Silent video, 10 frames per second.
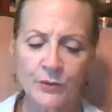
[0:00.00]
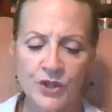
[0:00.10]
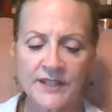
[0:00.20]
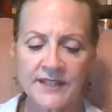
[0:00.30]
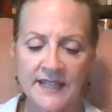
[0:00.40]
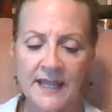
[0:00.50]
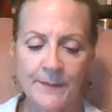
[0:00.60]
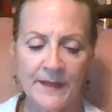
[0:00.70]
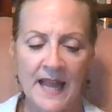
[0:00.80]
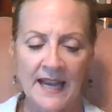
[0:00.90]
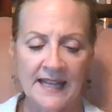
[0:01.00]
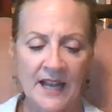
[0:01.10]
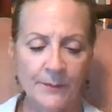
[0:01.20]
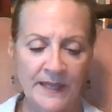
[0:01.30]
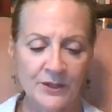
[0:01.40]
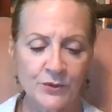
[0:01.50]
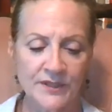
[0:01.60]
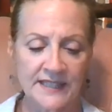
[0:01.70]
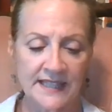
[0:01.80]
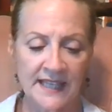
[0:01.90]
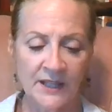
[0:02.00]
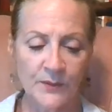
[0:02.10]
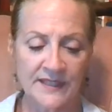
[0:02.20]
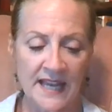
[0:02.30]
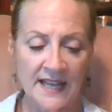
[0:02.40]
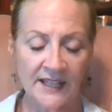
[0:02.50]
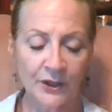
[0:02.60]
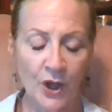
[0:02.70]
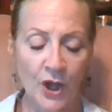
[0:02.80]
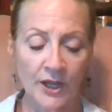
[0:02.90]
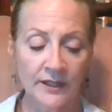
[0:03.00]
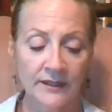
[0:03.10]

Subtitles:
Just to keep an eye on how Beatrice's kid was getting along.